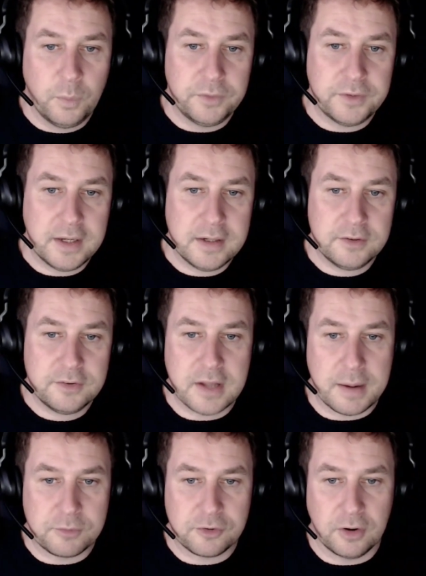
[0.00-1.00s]
We take a
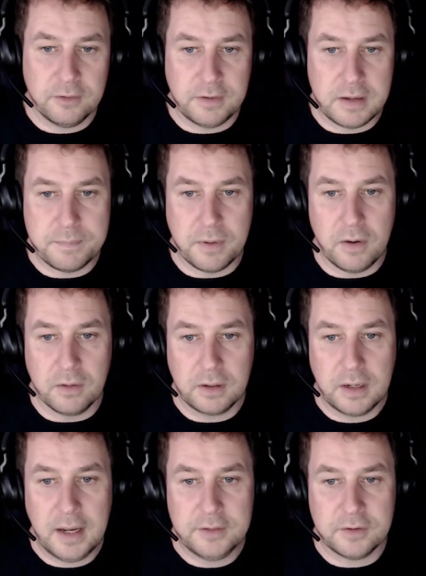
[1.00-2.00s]
snapshot of
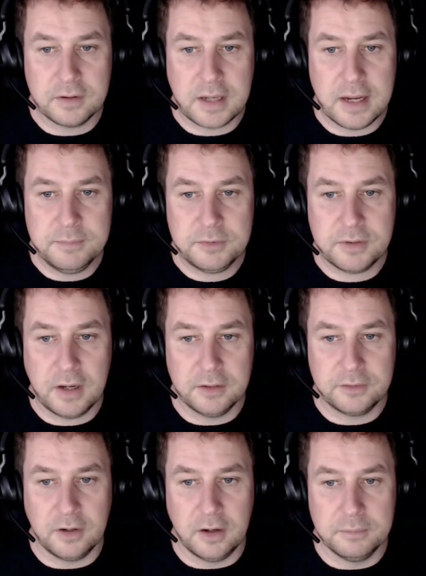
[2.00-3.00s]
epoch as our game
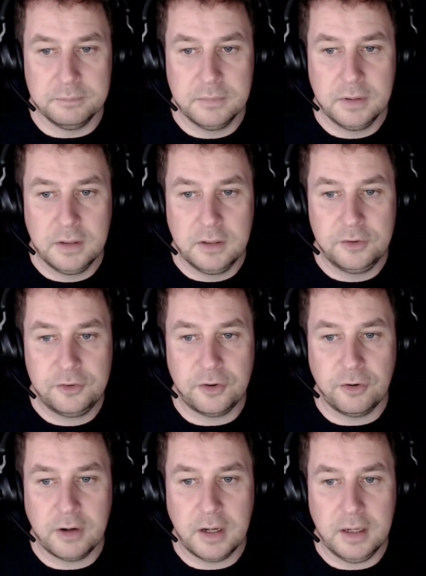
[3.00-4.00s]
start time,
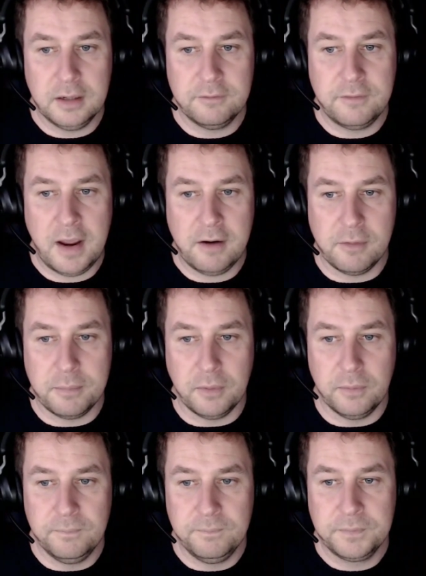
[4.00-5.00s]
storing it in a
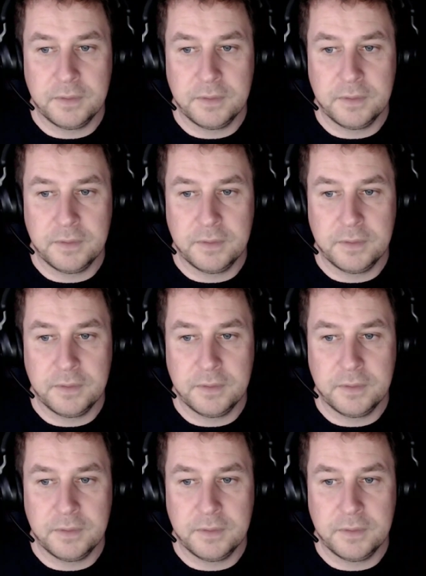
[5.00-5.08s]
variable,